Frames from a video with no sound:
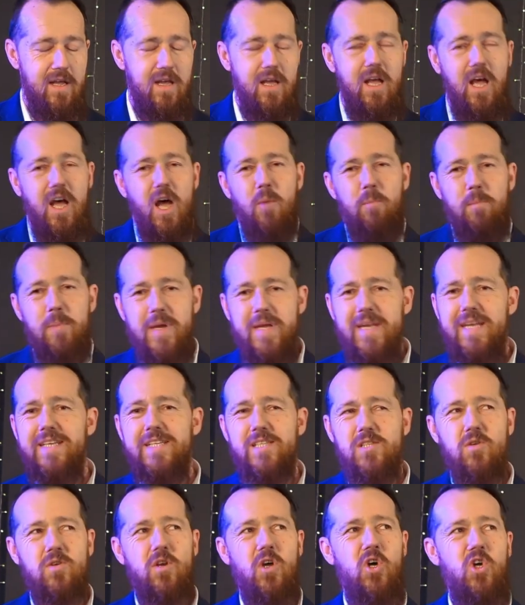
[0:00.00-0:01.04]
Peace on
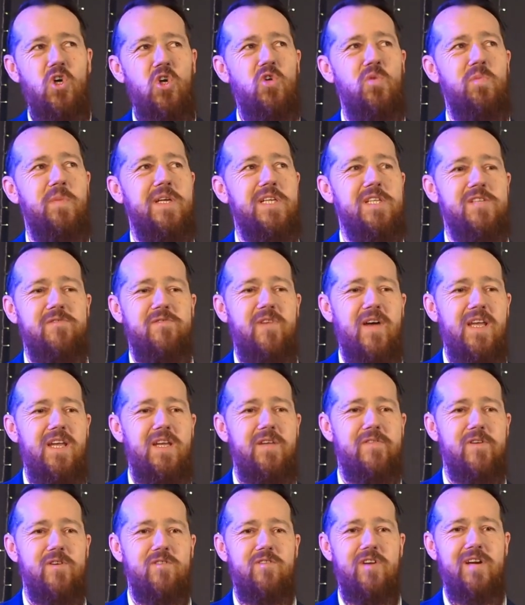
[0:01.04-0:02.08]
whom his favour
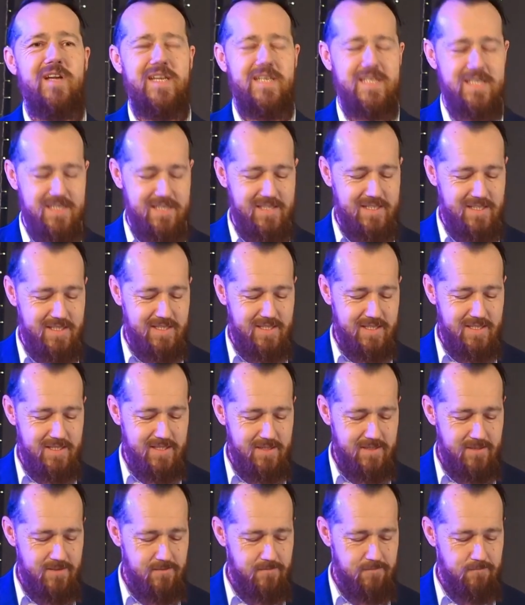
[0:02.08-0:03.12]
rests.
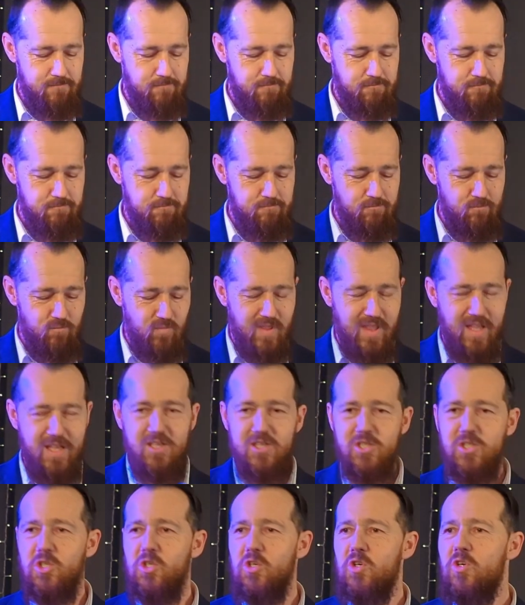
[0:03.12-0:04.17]

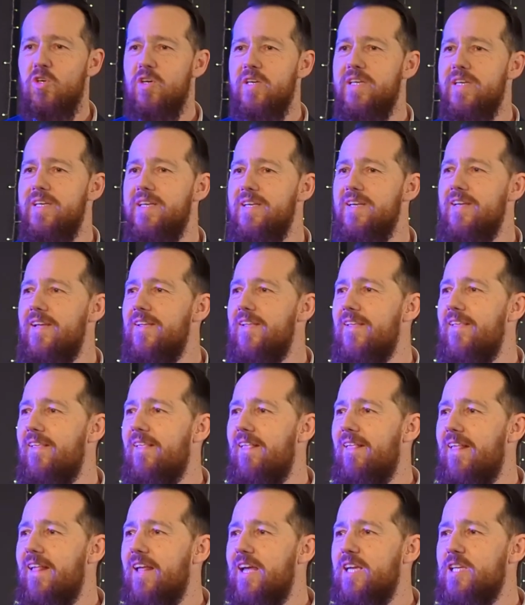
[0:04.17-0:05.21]
Surely
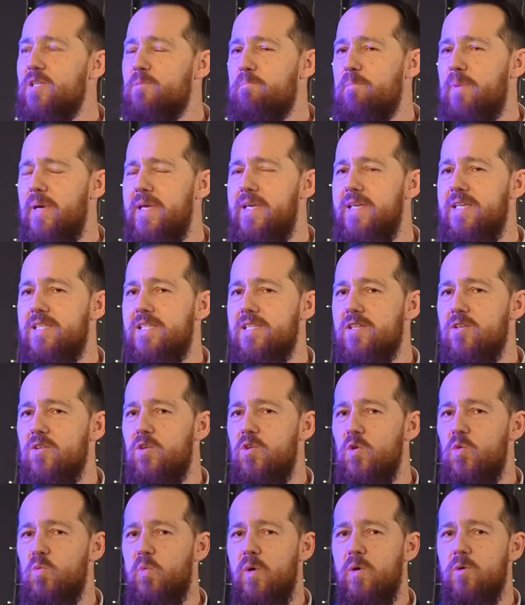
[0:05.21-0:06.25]
it's peace and
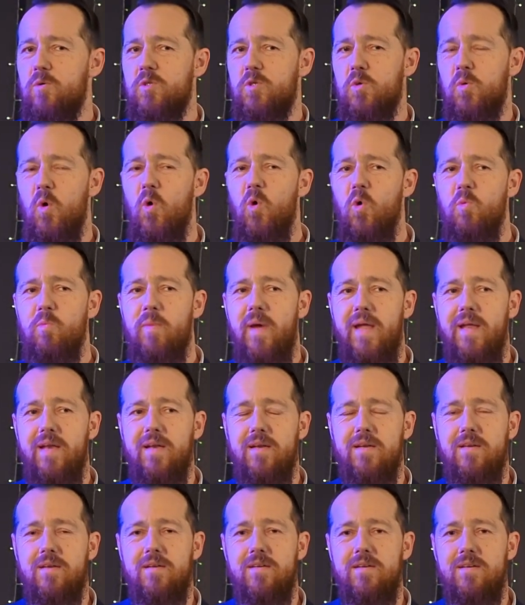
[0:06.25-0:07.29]
goodwill to all men,
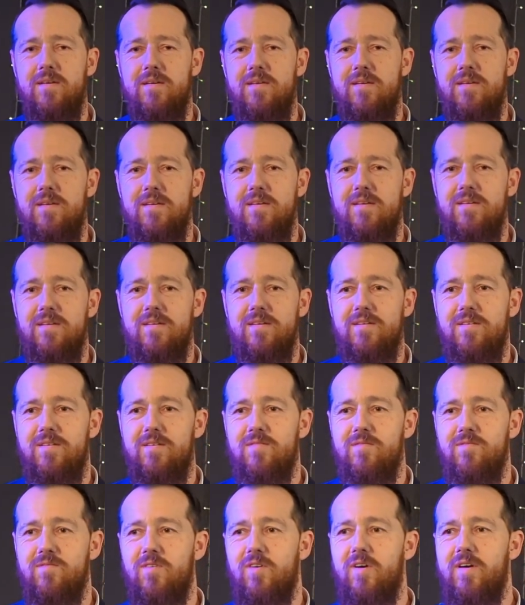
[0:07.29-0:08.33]

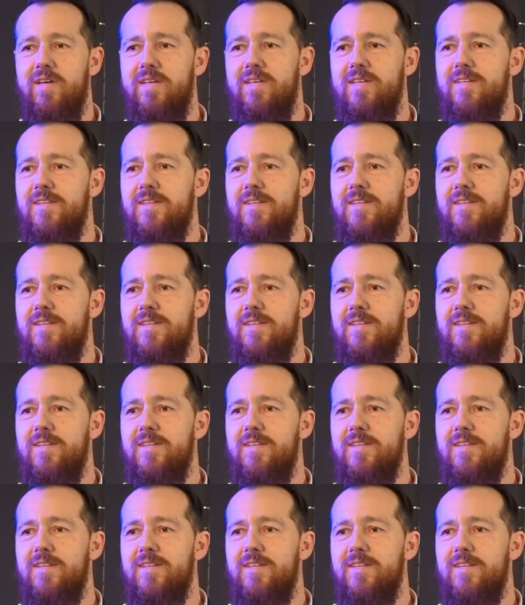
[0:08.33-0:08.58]
right?